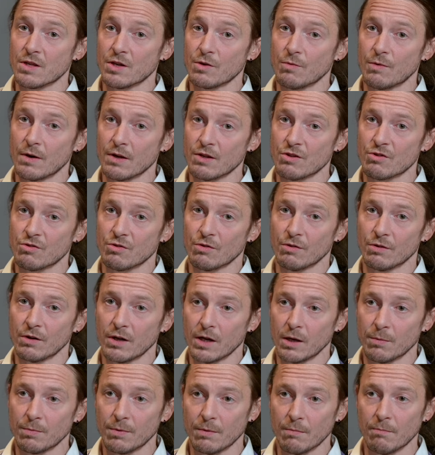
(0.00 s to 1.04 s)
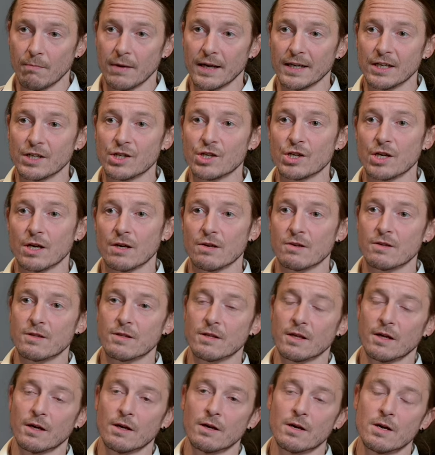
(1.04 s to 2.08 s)
in a restaurant up in
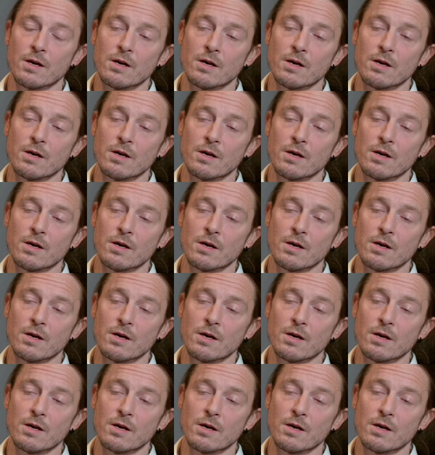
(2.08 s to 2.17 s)
Manchester